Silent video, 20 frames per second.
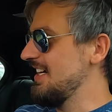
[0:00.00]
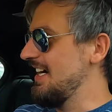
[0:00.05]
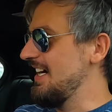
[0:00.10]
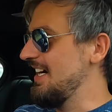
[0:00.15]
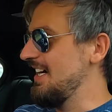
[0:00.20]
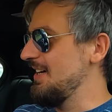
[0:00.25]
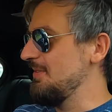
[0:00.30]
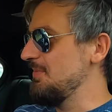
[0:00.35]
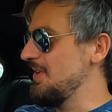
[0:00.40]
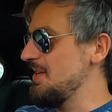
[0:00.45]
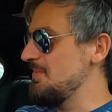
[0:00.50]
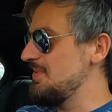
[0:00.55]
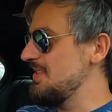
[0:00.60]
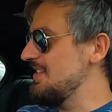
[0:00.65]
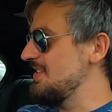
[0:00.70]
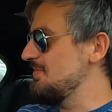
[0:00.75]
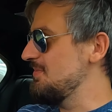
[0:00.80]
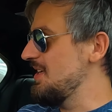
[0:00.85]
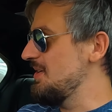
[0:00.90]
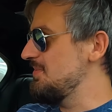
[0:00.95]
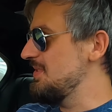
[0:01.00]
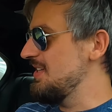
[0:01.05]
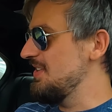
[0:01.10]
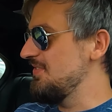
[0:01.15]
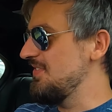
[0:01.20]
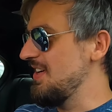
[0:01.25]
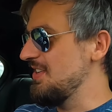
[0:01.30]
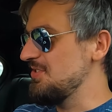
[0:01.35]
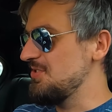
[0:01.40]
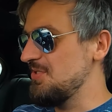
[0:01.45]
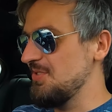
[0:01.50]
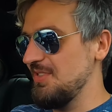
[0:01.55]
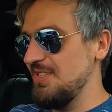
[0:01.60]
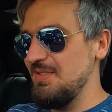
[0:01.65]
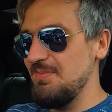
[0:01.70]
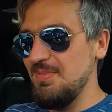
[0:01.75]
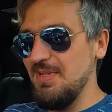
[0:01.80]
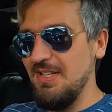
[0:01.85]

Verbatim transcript: Uh, maybe maybe eventually,